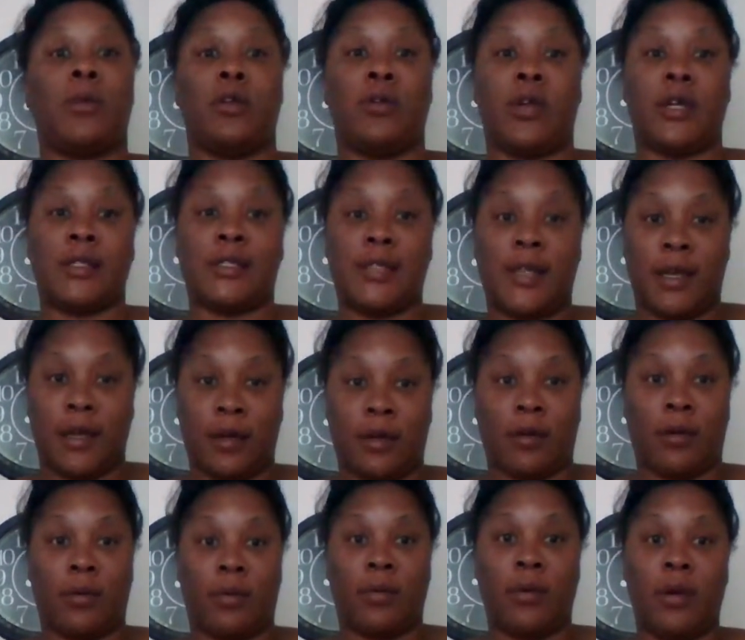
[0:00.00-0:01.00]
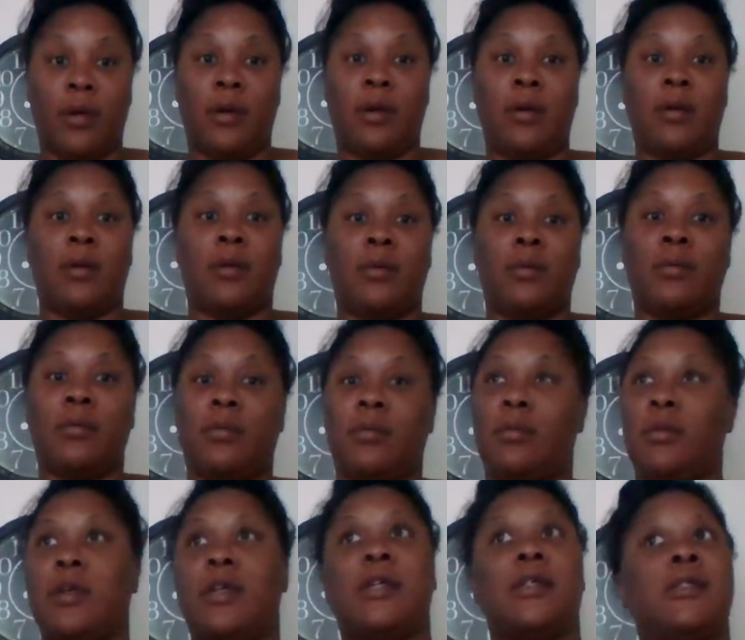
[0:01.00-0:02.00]
You can tell
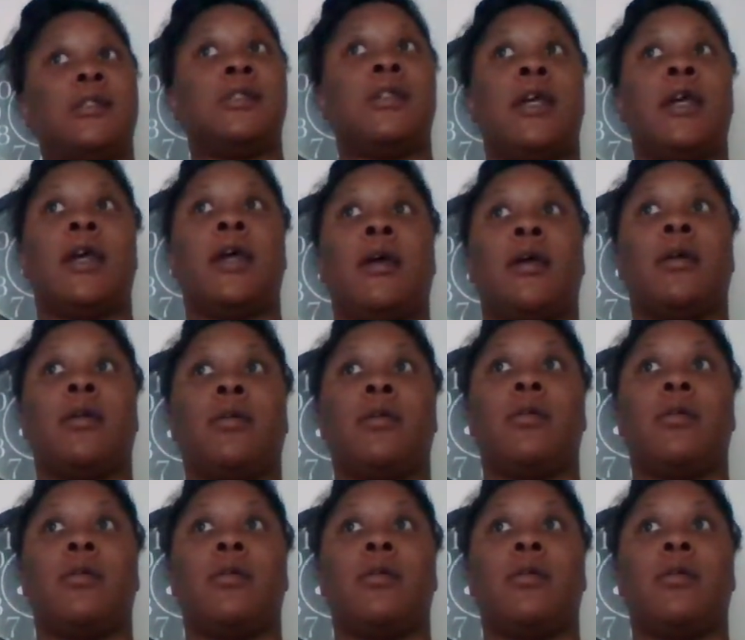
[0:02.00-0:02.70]
he's dead.